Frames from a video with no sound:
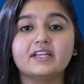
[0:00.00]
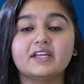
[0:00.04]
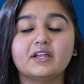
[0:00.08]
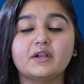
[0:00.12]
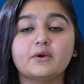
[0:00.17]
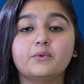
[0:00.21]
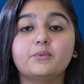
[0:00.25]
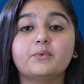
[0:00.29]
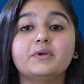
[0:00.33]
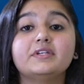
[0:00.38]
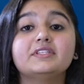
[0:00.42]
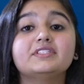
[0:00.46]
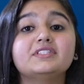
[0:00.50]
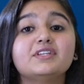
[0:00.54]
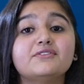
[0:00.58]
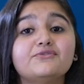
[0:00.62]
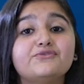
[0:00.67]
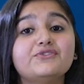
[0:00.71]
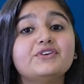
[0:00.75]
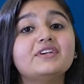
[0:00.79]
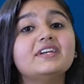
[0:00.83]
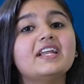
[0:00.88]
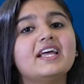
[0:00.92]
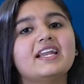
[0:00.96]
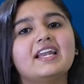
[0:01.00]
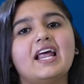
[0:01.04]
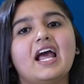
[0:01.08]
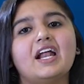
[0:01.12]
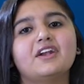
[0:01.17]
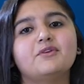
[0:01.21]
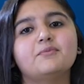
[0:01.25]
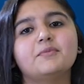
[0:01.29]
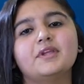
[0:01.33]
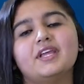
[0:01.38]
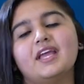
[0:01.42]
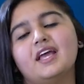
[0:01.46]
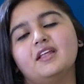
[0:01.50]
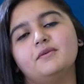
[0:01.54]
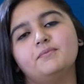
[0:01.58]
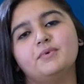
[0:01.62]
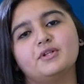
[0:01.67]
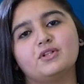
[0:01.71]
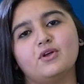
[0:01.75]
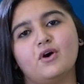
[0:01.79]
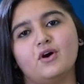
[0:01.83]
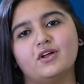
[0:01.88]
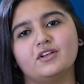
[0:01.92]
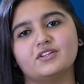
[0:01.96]
ear with different anatomy and
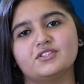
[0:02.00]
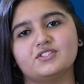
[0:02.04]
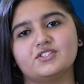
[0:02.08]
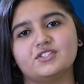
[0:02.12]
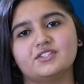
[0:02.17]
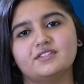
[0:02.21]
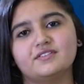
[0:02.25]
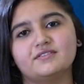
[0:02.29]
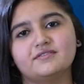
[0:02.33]
pathology.